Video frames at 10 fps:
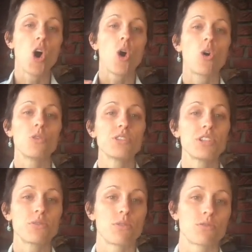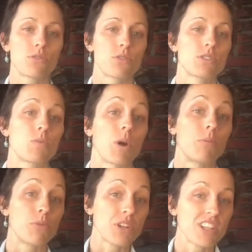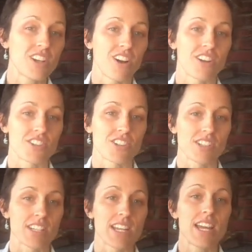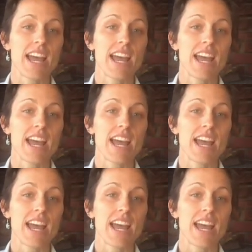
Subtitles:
Holding your rose quartz while breathing consciously,